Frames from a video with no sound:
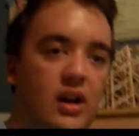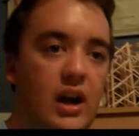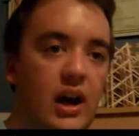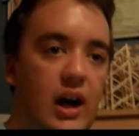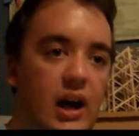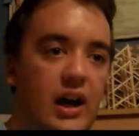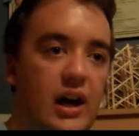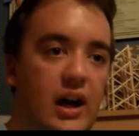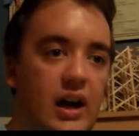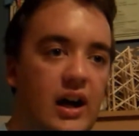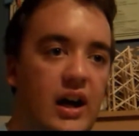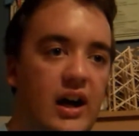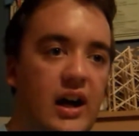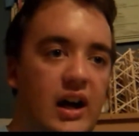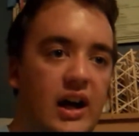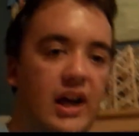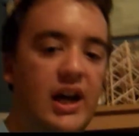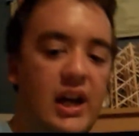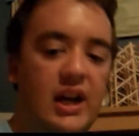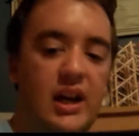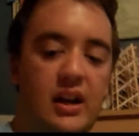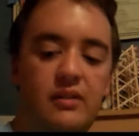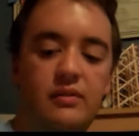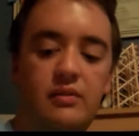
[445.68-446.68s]

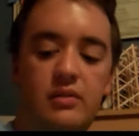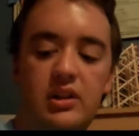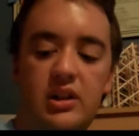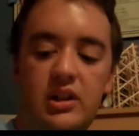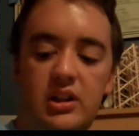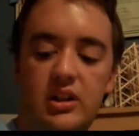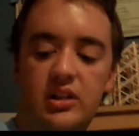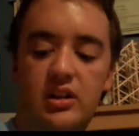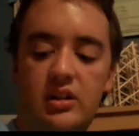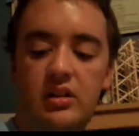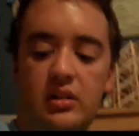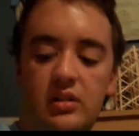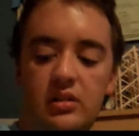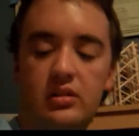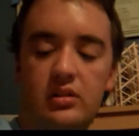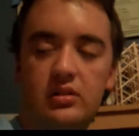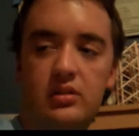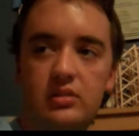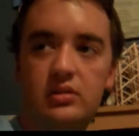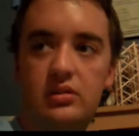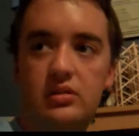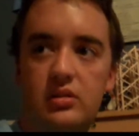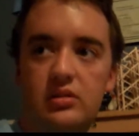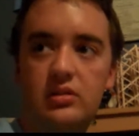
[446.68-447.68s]
I will
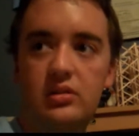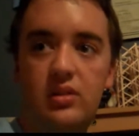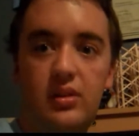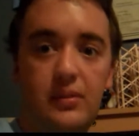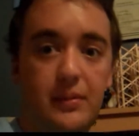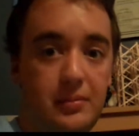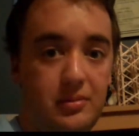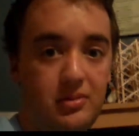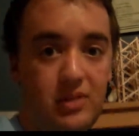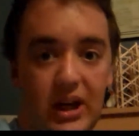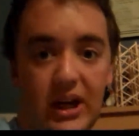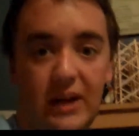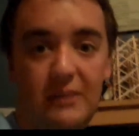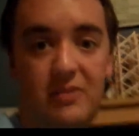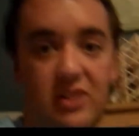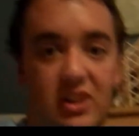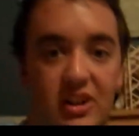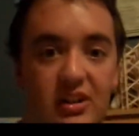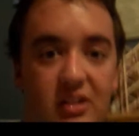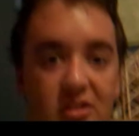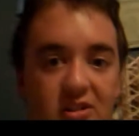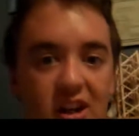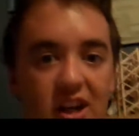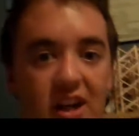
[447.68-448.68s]
subscribe to
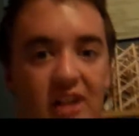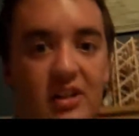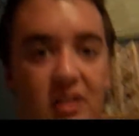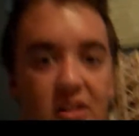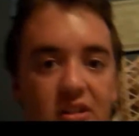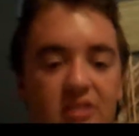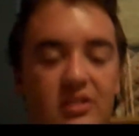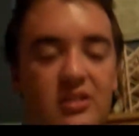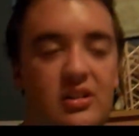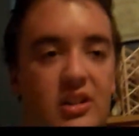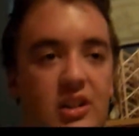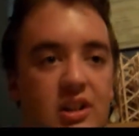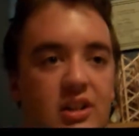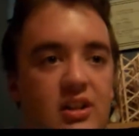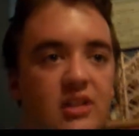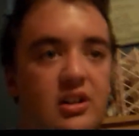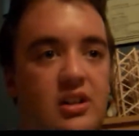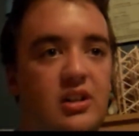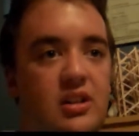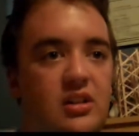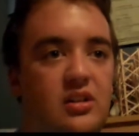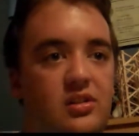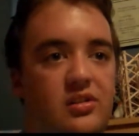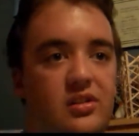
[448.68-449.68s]
your channel.
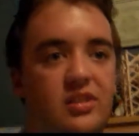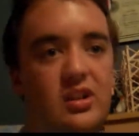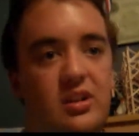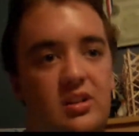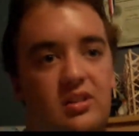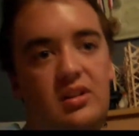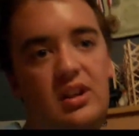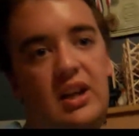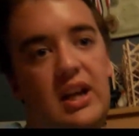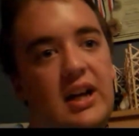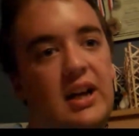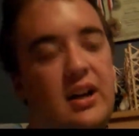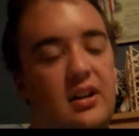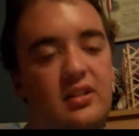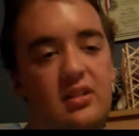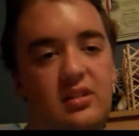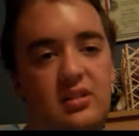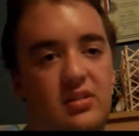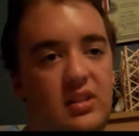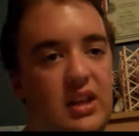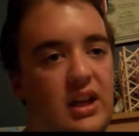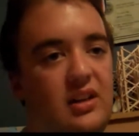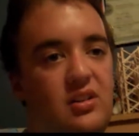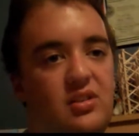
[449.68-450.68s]
So yeah,
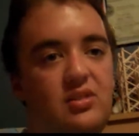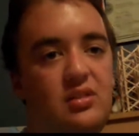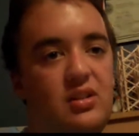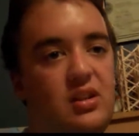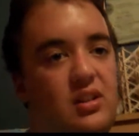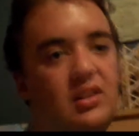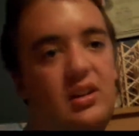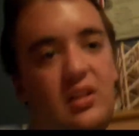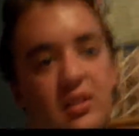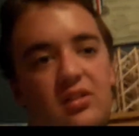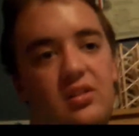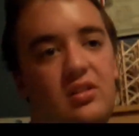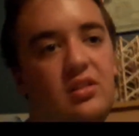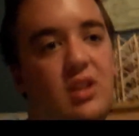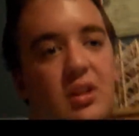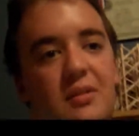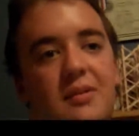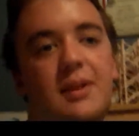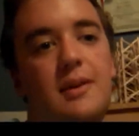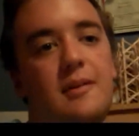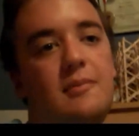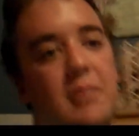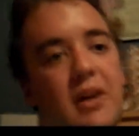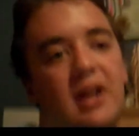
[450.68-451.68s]
that's what this is gonna
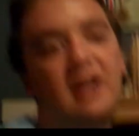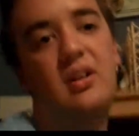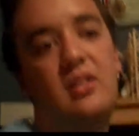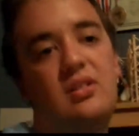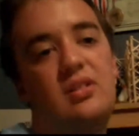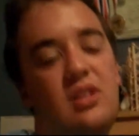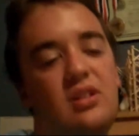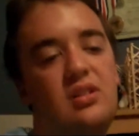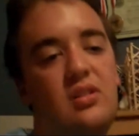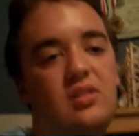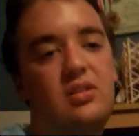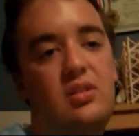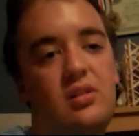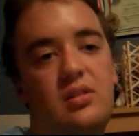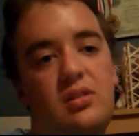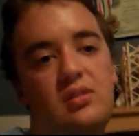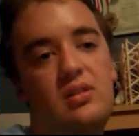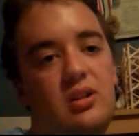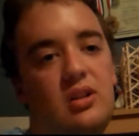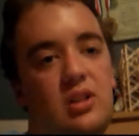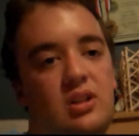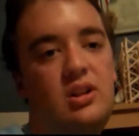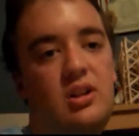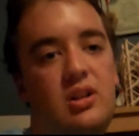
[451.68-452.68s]
be about. Just
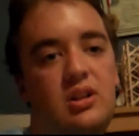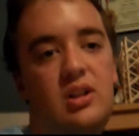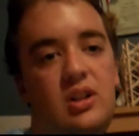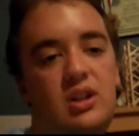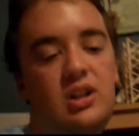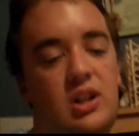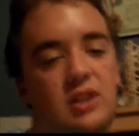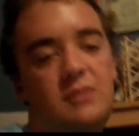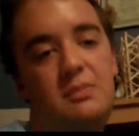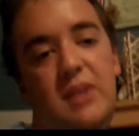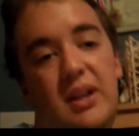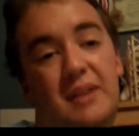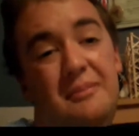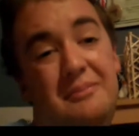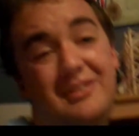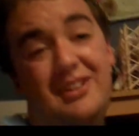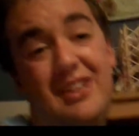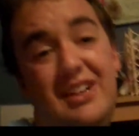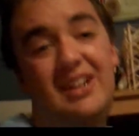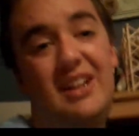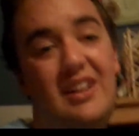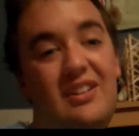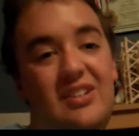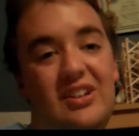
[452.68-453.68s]
me
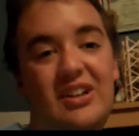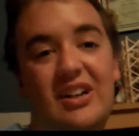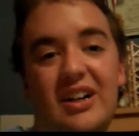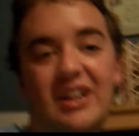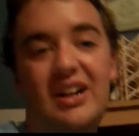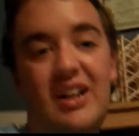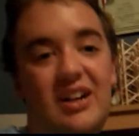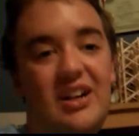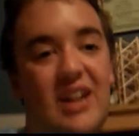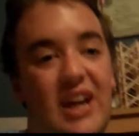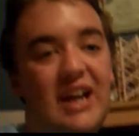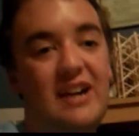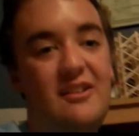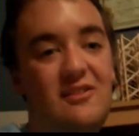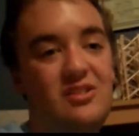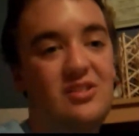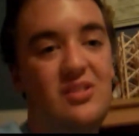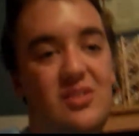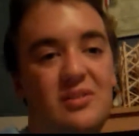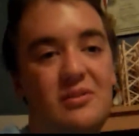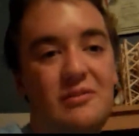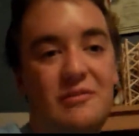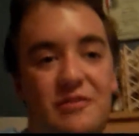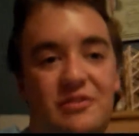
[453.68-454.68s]
playing guitar and having
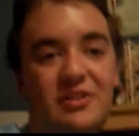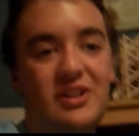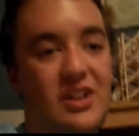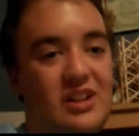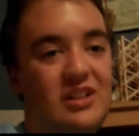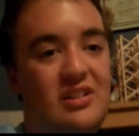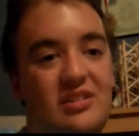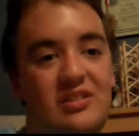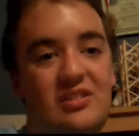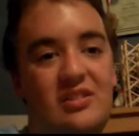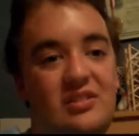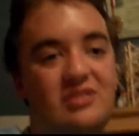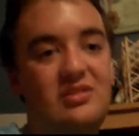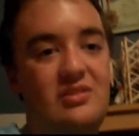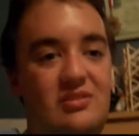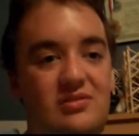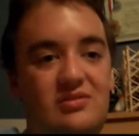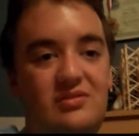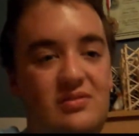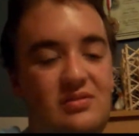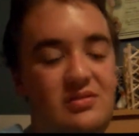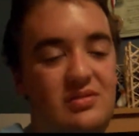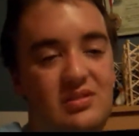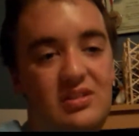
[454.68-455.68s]
some fun,
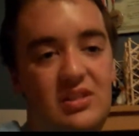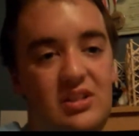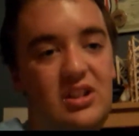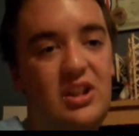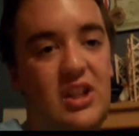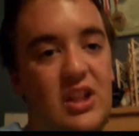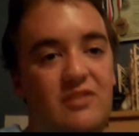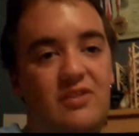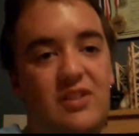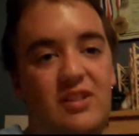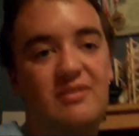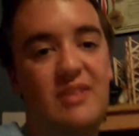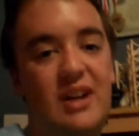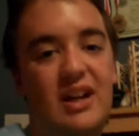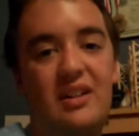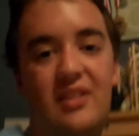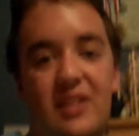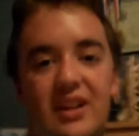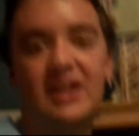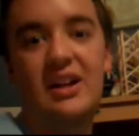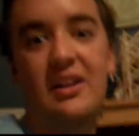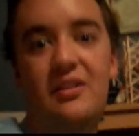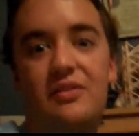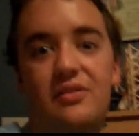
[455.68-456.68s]
living my
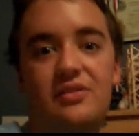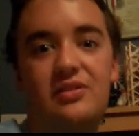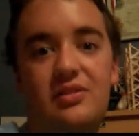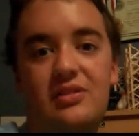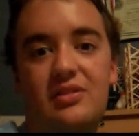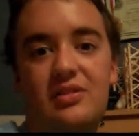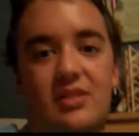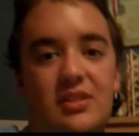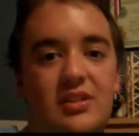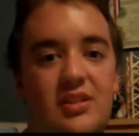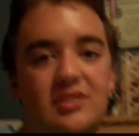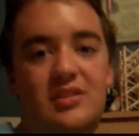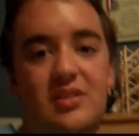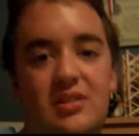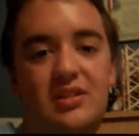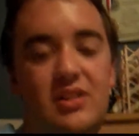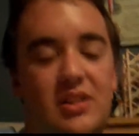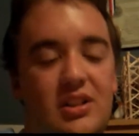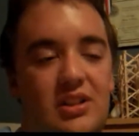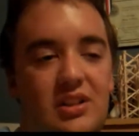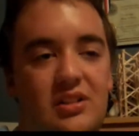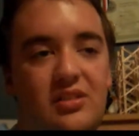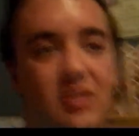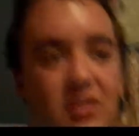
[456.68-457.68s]
life.
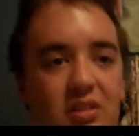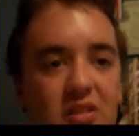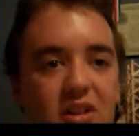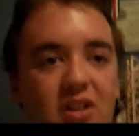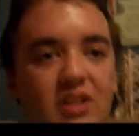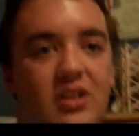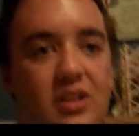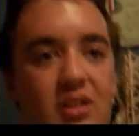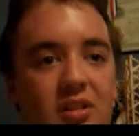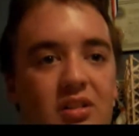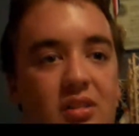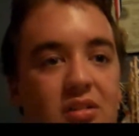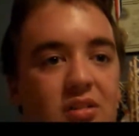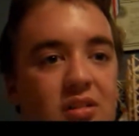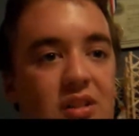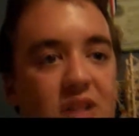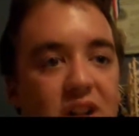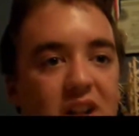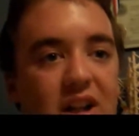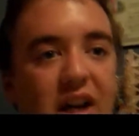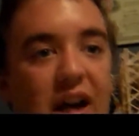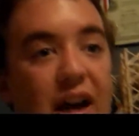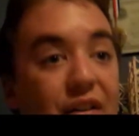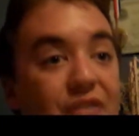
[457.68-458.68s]
So
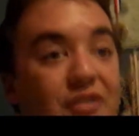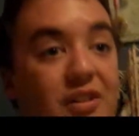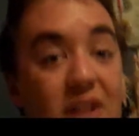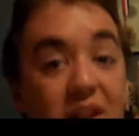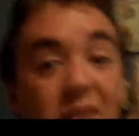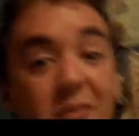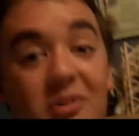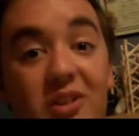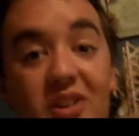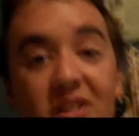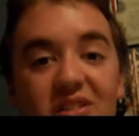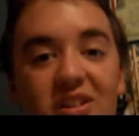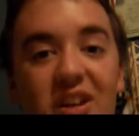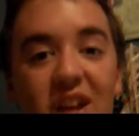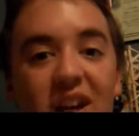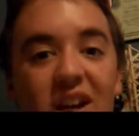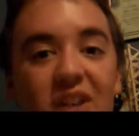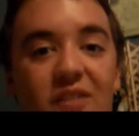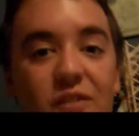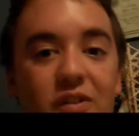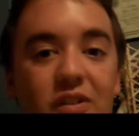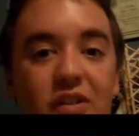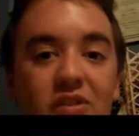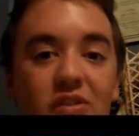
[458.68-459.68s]
I would really appreciate
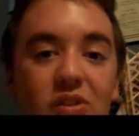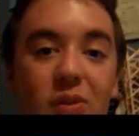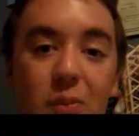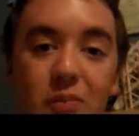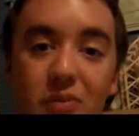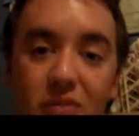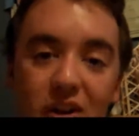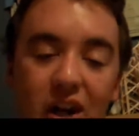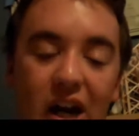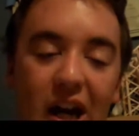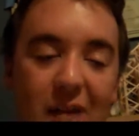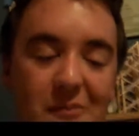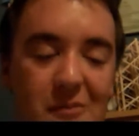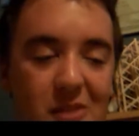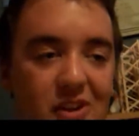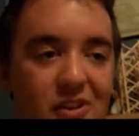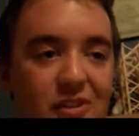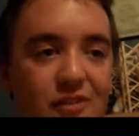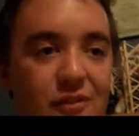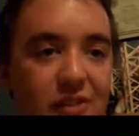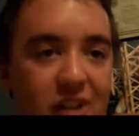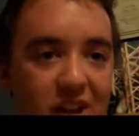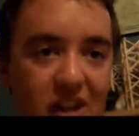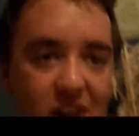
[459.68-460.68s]
if you subscribe
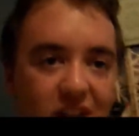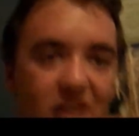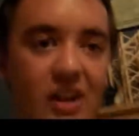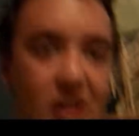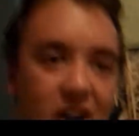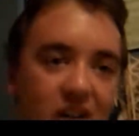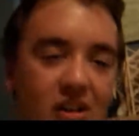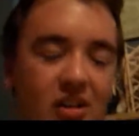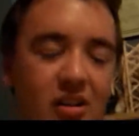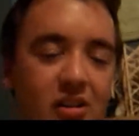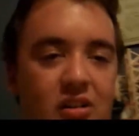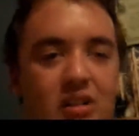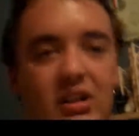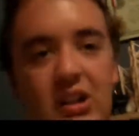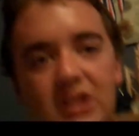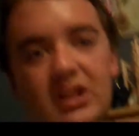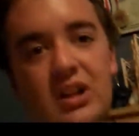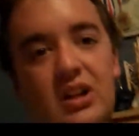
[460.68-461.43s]
this video